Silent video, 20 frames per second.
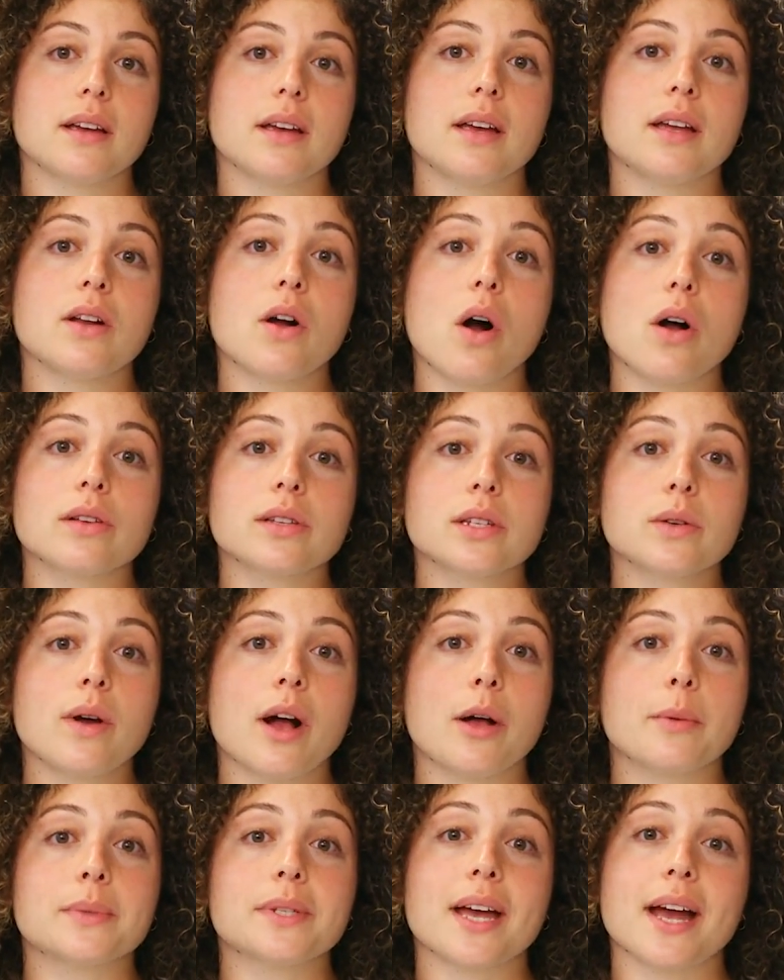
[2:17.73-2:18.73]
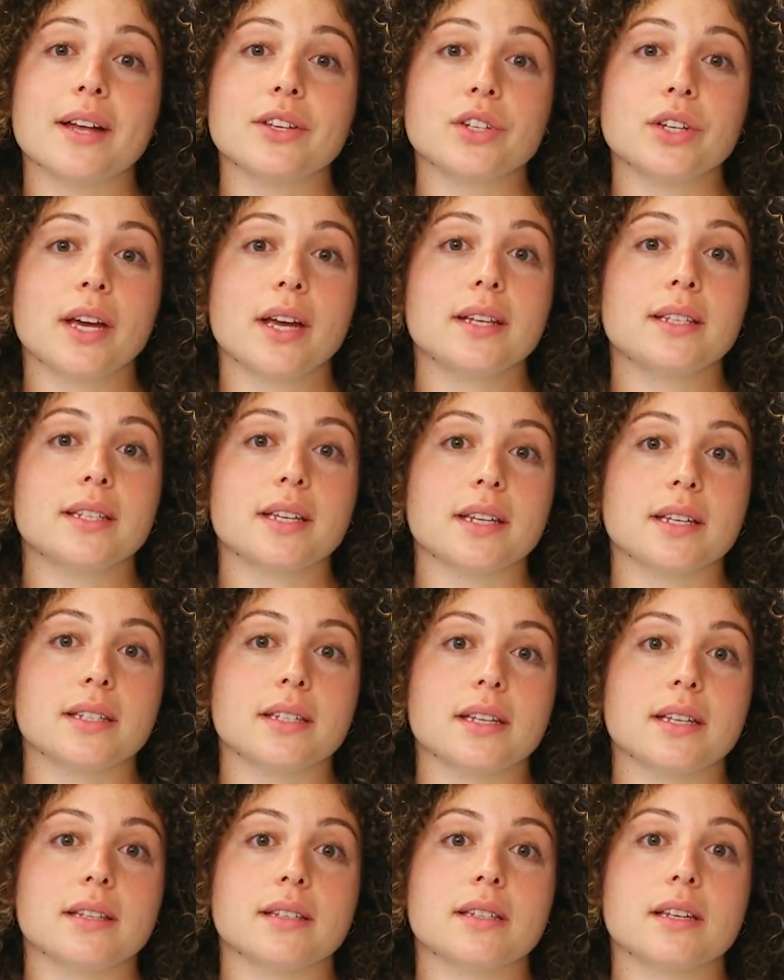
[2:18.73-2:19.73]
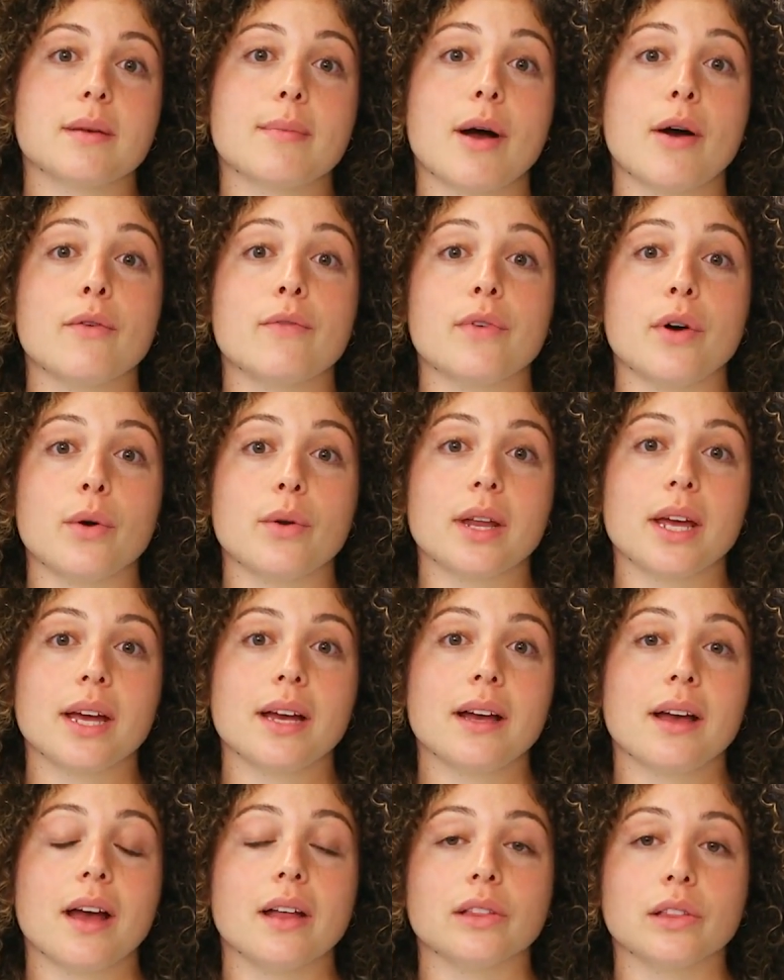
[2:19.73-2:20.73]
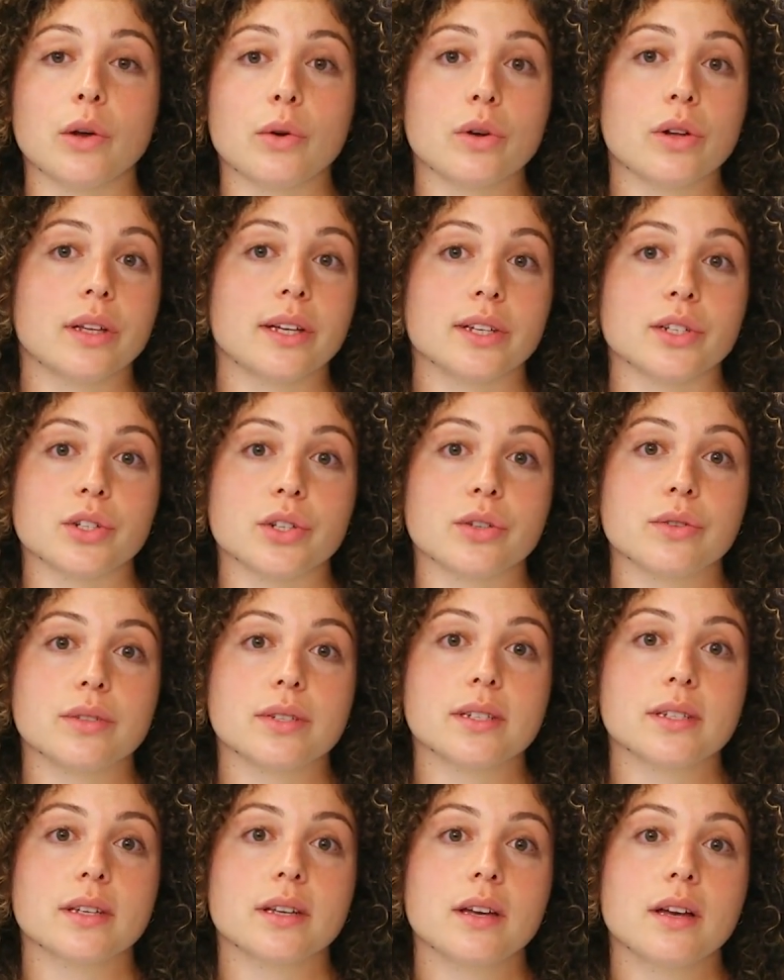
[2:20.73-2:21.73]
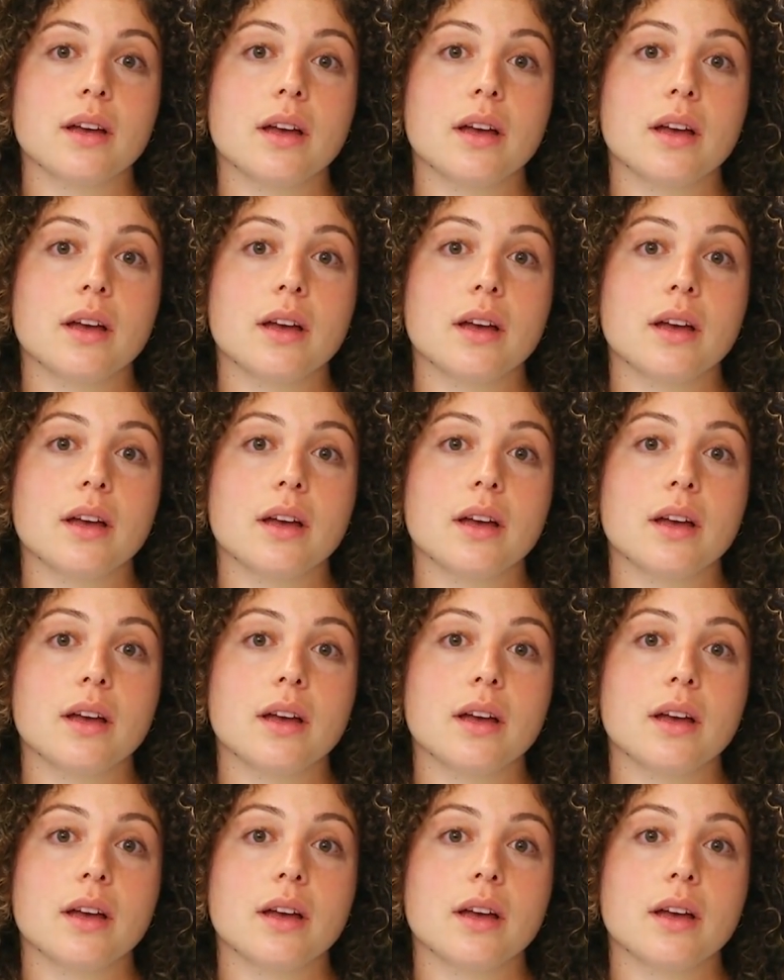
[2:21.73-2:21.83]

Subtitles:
It also helps educate citizens about voting and local issues.